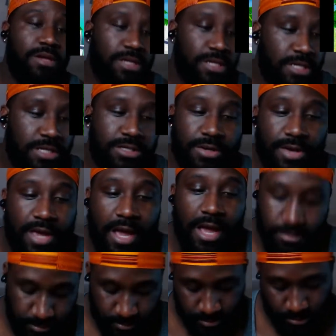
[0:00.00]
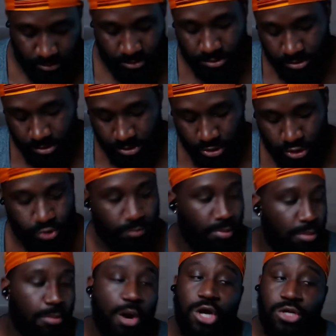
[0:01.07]
So yeah, Super
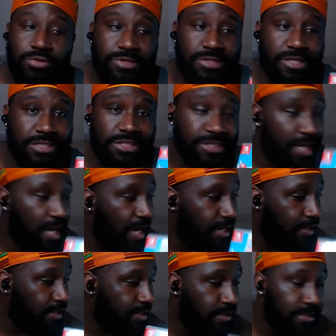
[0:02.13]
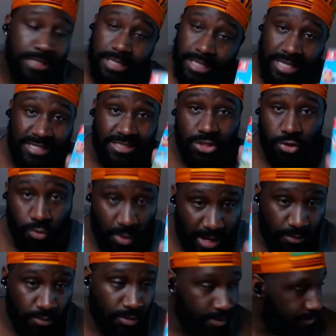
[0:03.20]
Mario Sunshine. That's a great one.